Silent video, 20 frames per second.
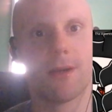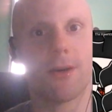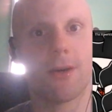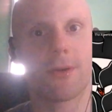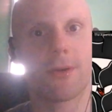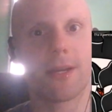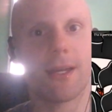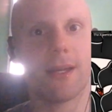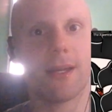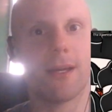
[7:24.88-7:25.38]

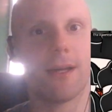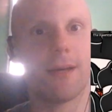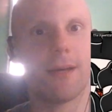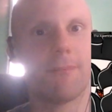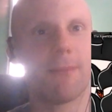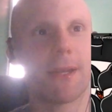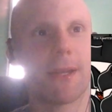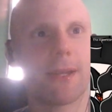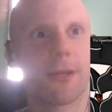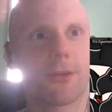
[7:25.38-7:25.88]
Okay,
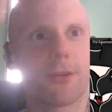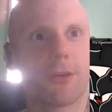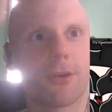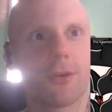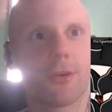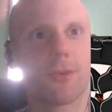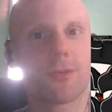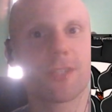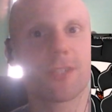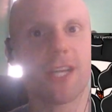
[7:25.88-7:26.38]
Benedict
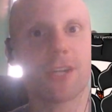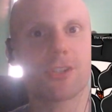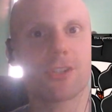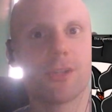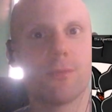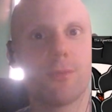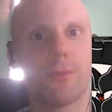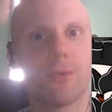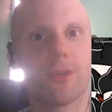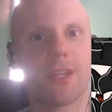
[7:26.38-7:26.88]
Arnold was
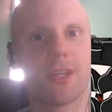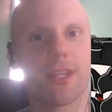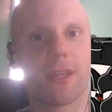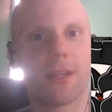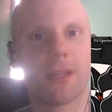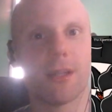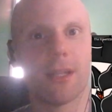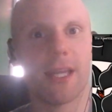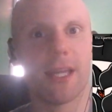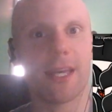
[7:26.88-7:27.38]
actually wounded
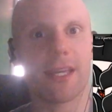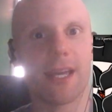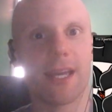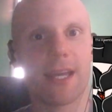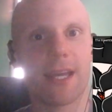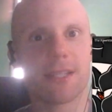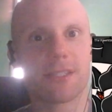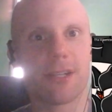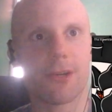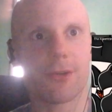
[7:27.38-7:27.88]
in the leg
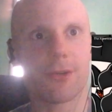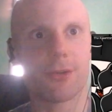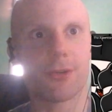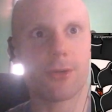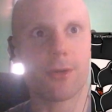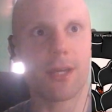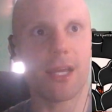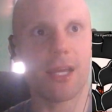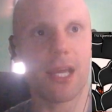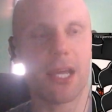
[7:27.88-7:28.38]
at
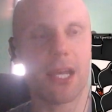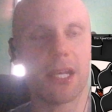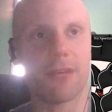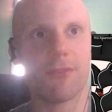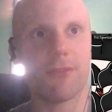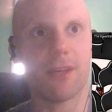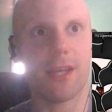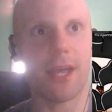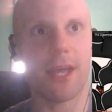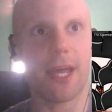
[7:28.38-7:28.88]
Saratoga, and
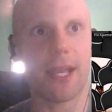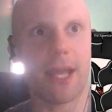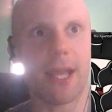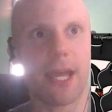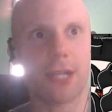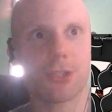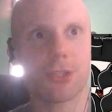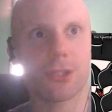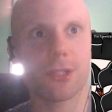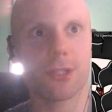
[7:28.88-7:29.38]
if he had
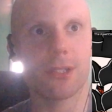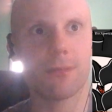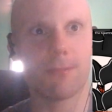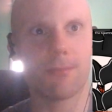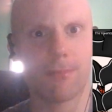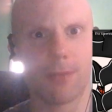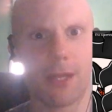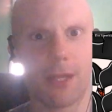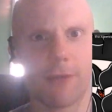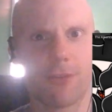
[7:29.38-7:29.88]
actually,
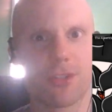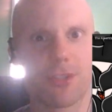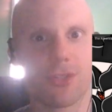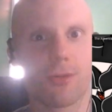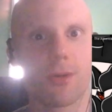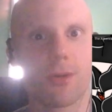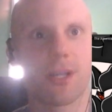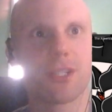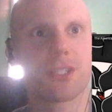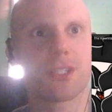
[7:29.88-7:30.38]
a lot of
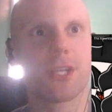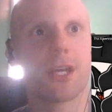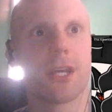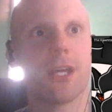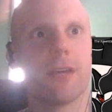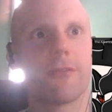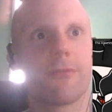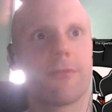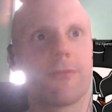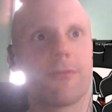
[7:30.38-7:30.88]
historians say
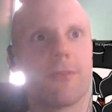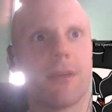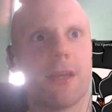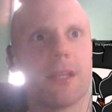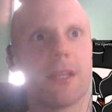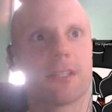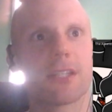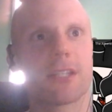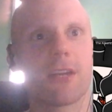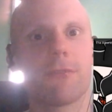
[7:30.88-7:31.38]
if
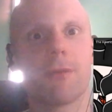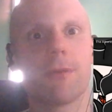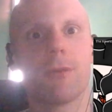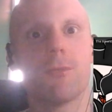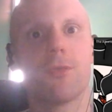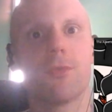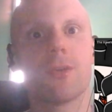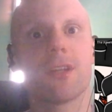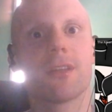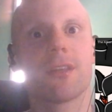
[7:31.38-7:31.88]
instead of being
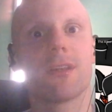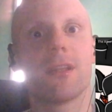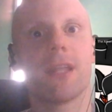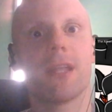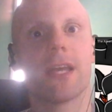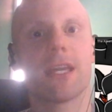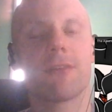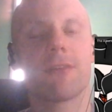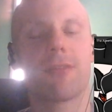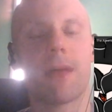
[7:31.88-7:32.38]
wounded in the
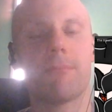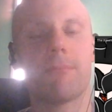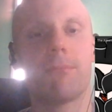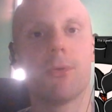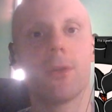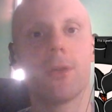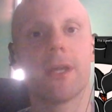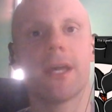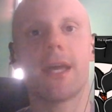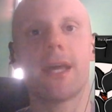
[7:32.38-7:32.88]
leg, if that
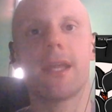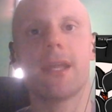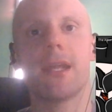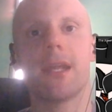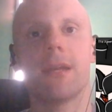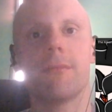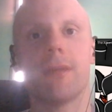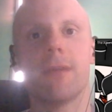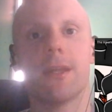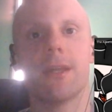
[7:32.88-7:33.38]
bullet had hit
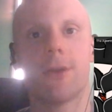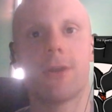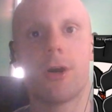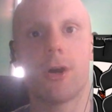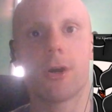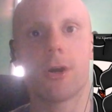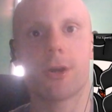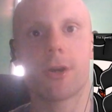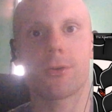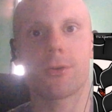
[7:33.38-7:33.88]
him in the
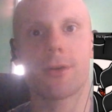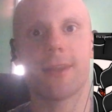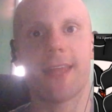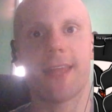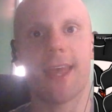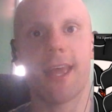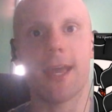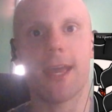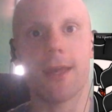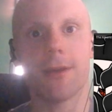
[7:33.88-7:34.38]
heart or in the
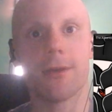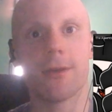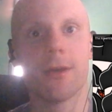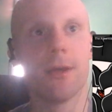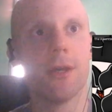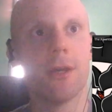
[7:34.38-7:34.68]
head,